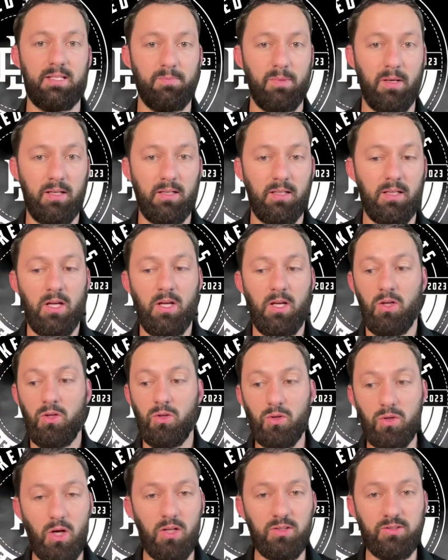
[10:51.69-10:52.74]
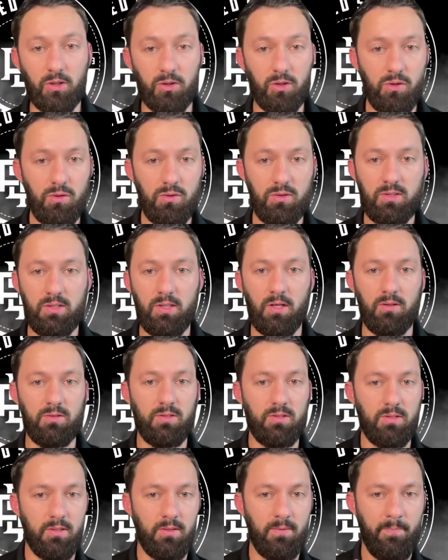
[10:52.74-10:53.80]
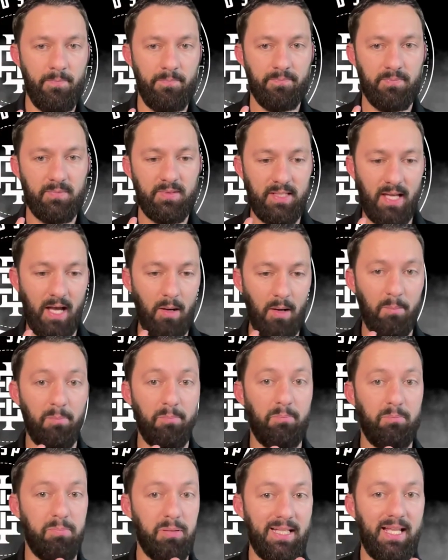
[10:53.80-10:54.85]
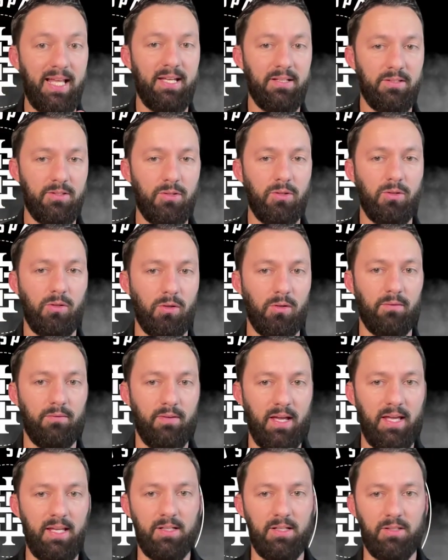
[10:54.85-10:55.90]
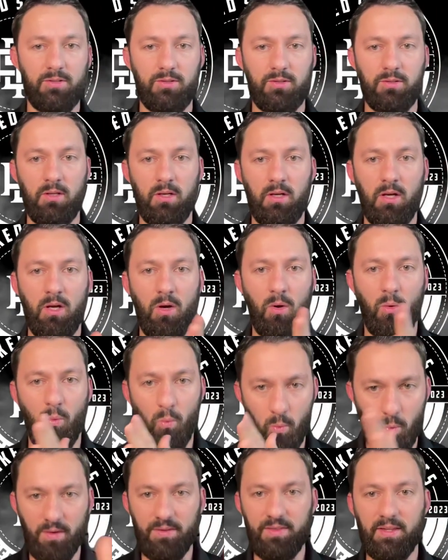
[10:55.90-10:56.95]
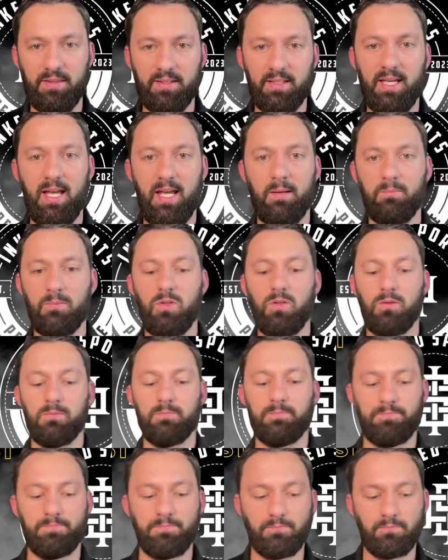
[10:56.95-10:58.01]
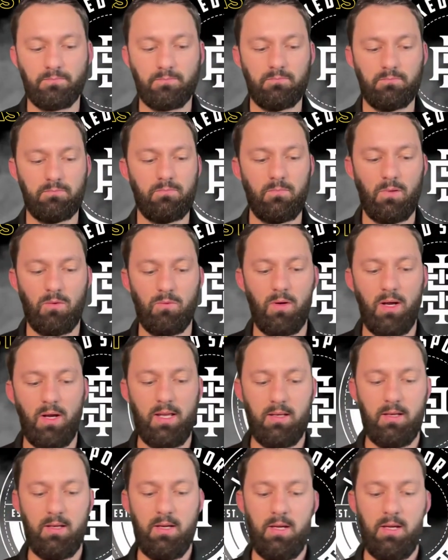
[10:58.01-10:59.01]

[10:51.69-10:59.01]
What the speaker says: But you can also use those to help play it to your advantage within the game too, right?